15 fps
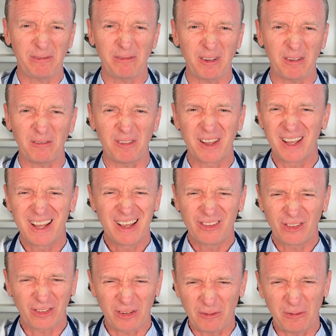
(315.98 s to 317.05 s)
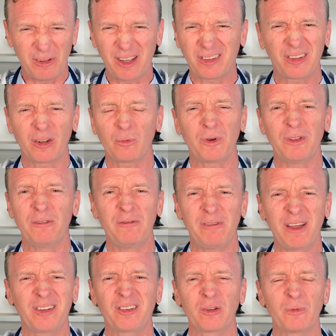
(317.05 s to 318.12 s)
in, just invested,
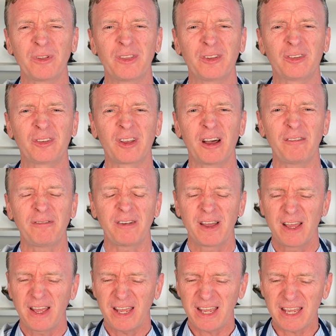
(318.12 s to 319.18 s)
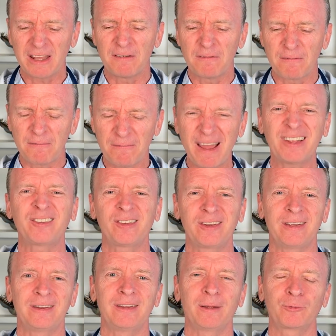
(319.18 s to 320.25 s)
invested with this stuff.
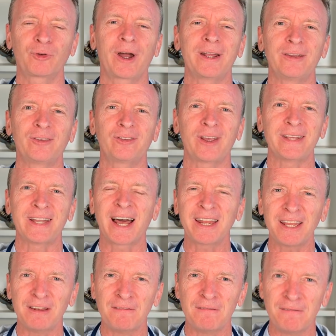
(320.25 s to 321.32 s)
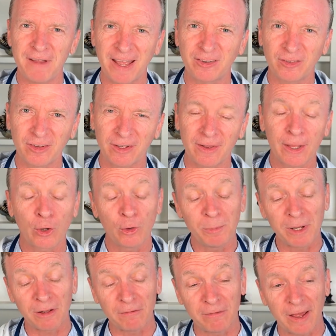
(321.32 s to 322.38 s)
Infested, I'm trying to say, not invested. They could
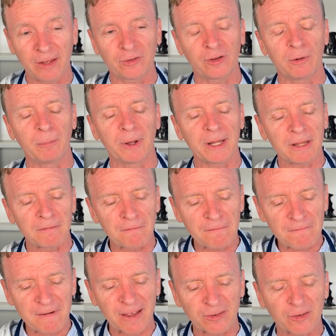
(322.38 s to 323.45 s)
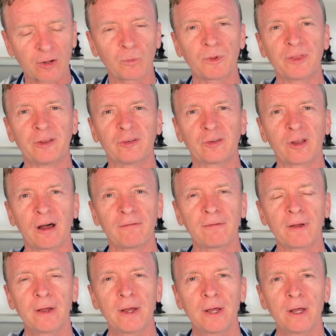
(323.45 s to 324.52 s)
be invested, but infested with this stuff.
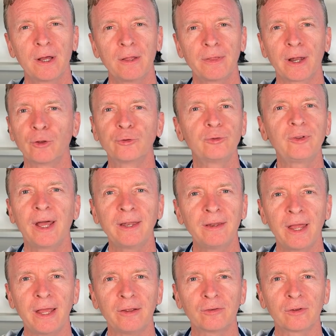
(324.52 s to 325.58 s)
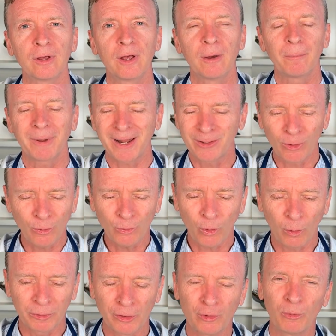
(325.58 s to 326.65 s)
Then I'll do 10 days. But I don't
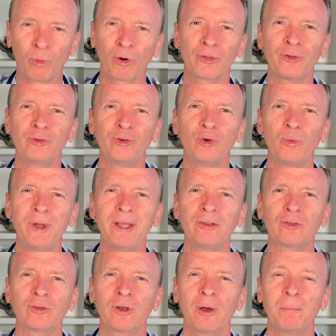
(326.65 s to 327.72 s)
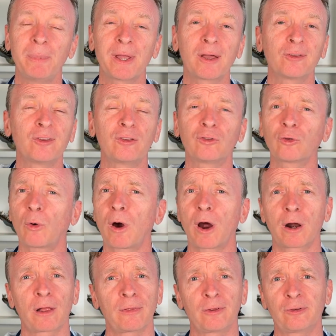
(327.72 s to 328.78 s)
normally do more than two weeks because it's so
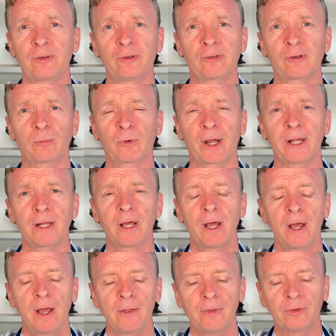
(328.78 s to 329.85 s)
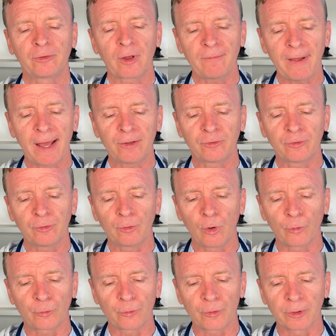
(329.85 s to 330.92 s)
hard on the system, right? This stuff has to
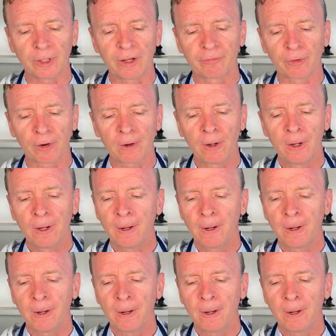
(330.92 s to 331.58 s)
go through the liver,